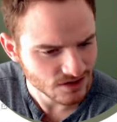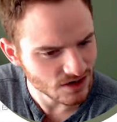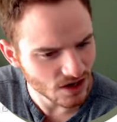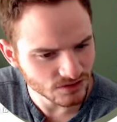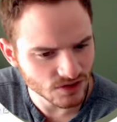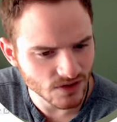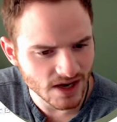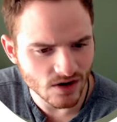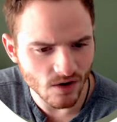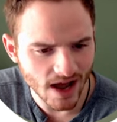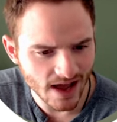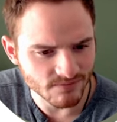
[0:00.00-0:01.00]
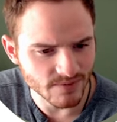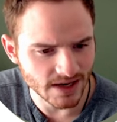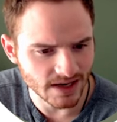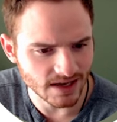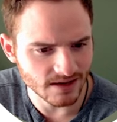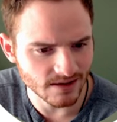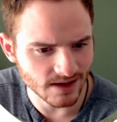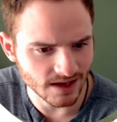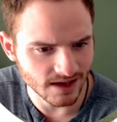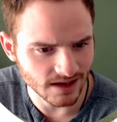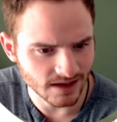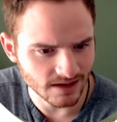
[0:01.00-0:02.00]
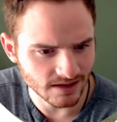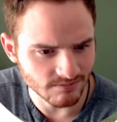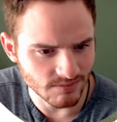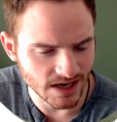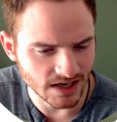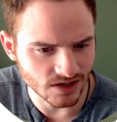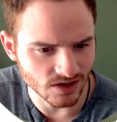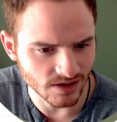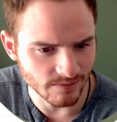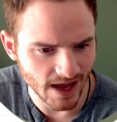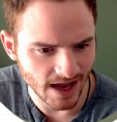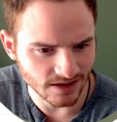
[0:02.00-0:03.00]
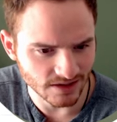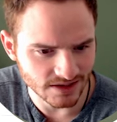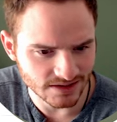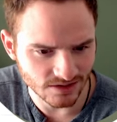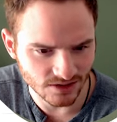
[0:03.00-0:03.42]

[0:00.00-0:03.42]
No, so they don't have many, uh, many good backlinks.